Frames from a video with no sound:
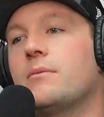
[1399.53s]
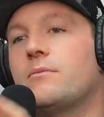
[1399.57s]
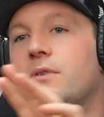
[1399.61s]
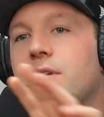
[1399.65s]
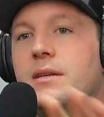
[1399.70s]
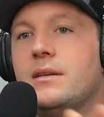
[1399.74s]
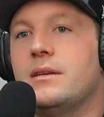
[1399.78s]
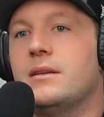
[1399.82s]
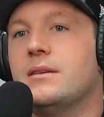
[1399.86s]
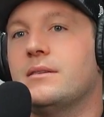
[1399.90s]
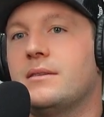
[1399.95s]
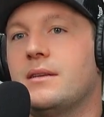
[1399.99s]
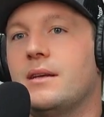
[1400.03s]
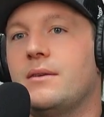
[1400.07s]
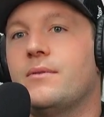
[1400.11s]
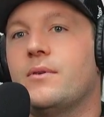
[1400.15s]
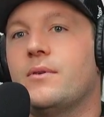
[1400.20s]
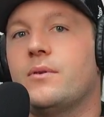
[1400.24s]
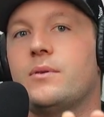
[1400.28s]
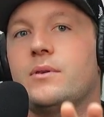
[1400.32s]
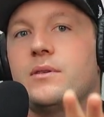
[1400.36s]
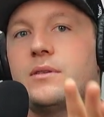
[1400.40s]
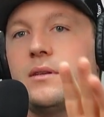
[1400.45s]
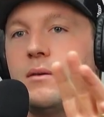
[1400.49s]
We need to stay
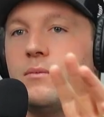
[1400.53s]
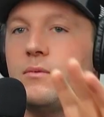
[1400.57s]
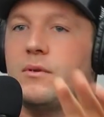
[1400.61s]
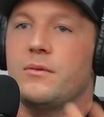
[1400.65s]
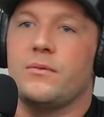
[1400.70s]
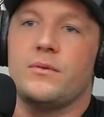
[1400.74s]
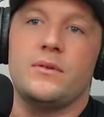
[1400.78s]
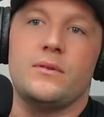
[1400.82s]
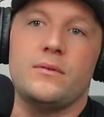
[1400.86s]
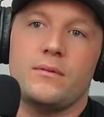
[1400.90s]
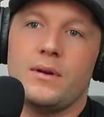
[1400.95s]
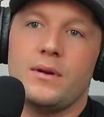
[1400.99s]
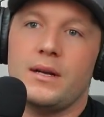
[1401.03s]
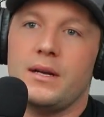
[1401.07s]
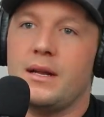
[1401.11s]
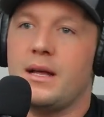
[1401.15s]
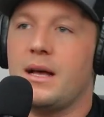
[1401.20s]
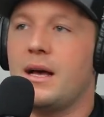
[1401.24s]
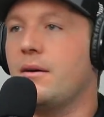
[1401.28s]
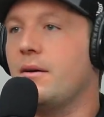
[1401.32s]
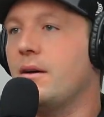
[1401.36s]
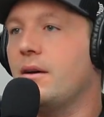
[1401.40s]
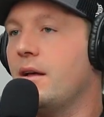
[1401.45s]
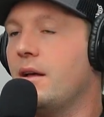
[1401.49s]
focused on what we're doing right
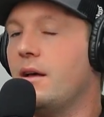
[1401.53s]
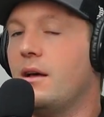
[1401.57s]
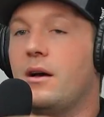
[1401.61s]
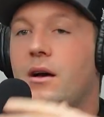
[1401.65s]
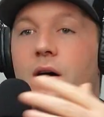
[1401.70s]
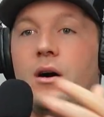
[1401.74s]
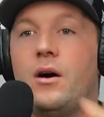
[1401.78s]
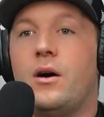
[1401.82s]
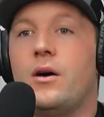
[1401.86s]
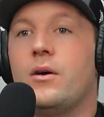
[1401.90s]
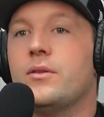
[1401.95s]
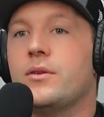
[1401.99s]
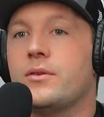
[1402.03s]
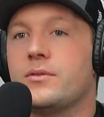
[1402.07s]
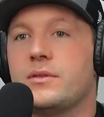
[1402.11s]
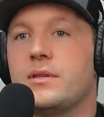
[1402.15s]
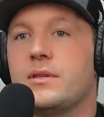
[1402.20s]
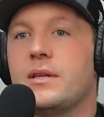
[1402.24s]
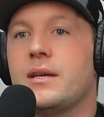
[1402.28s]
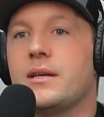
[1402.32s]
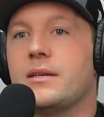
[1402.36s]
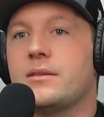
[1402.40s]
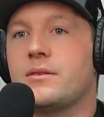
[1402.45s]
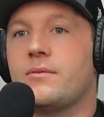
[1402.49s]
now. All those
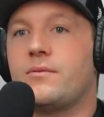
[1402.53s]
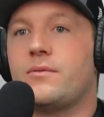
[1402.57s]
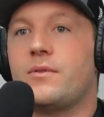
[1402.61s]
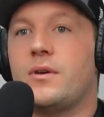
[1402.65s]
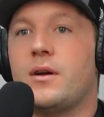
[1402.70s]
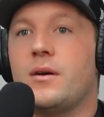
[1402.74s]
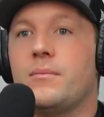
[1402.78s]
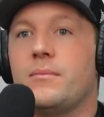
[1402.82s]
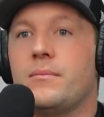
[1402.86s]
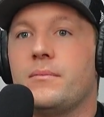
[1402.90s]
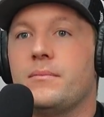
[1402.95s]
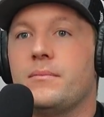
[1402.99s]
things are from